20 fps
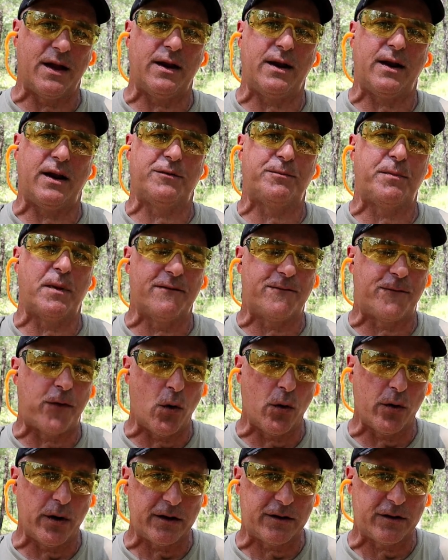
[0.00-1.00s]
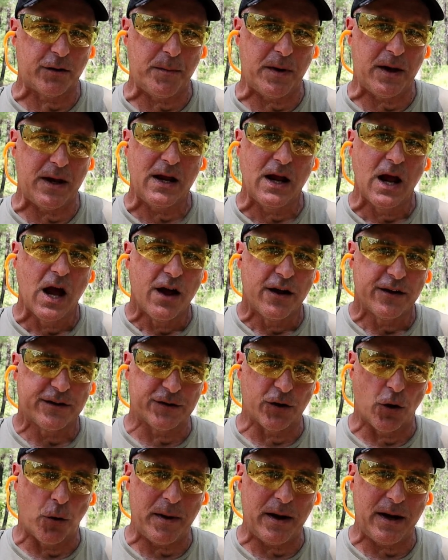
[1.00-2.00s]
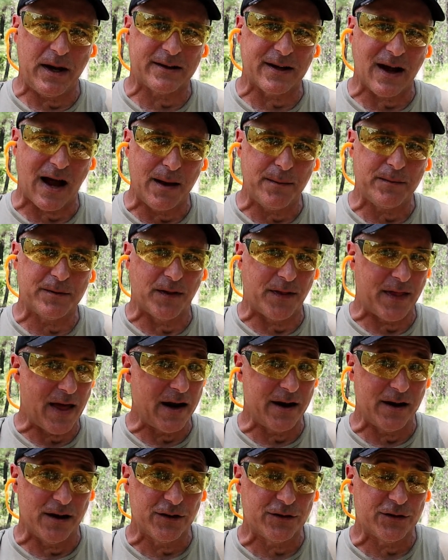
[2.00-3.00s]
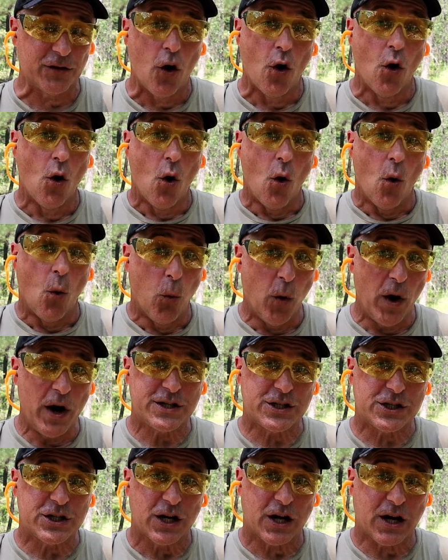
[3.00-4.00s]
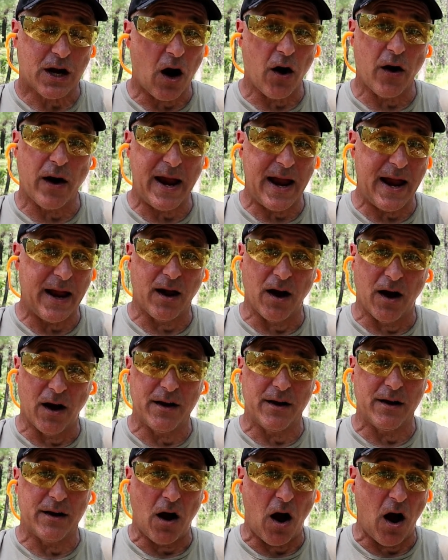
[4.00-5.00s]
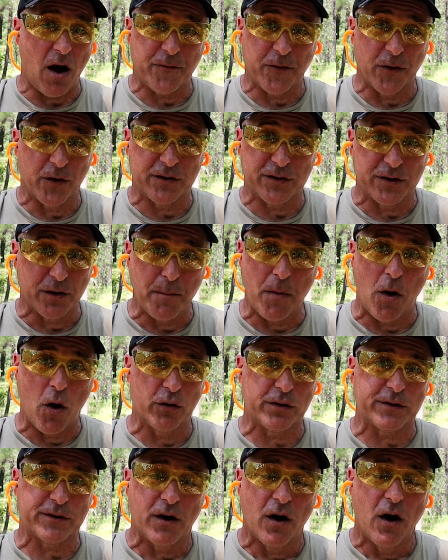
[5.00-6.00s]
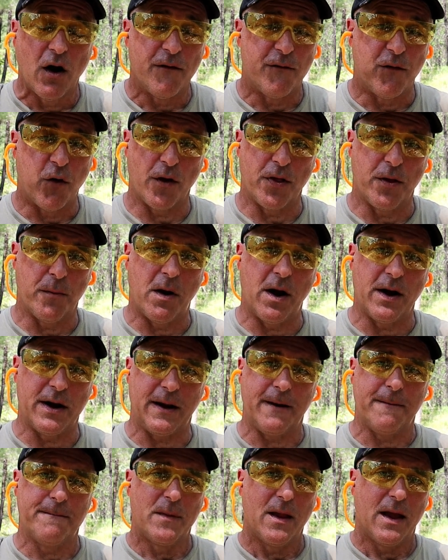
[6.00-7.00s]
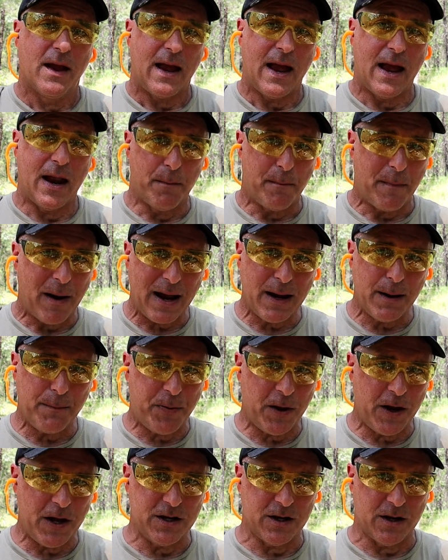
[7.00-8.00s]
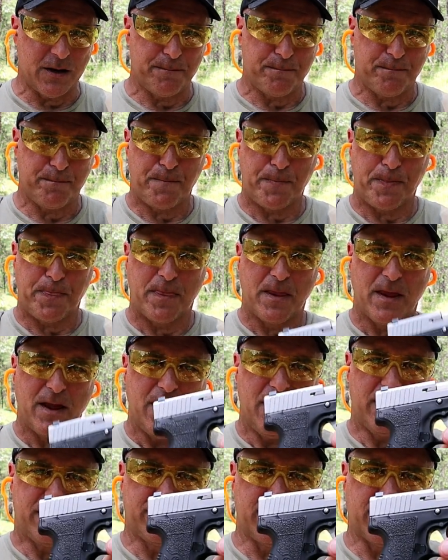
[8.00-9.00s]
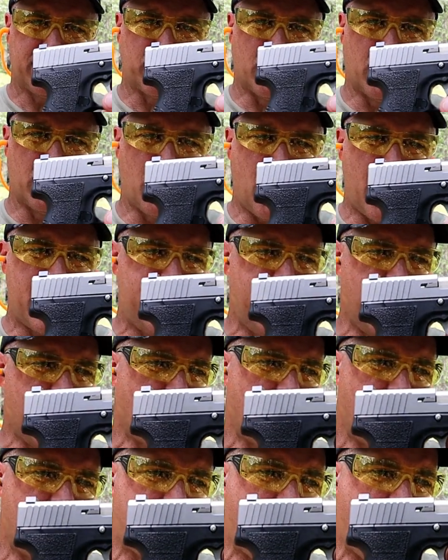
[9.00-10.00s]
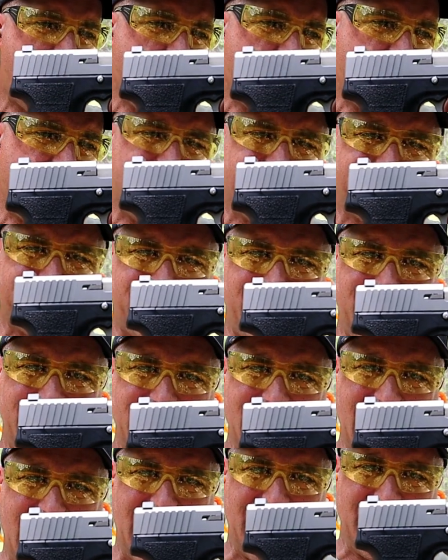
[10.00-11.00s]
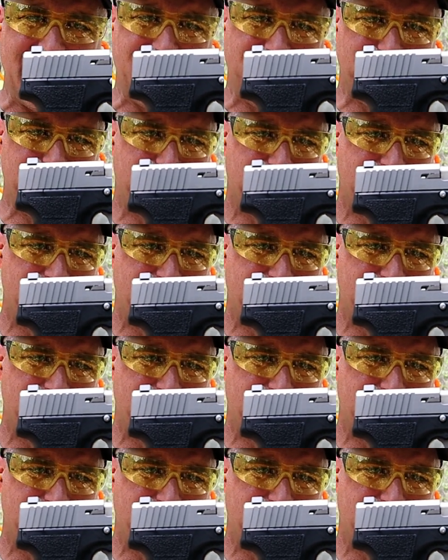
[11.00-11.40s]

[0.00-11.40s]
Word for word: that has been forwarded to me so many times, and that is, which Kahr handgun offers the most for the money? And in my opinion, it's this one right here, a Kahr ST9.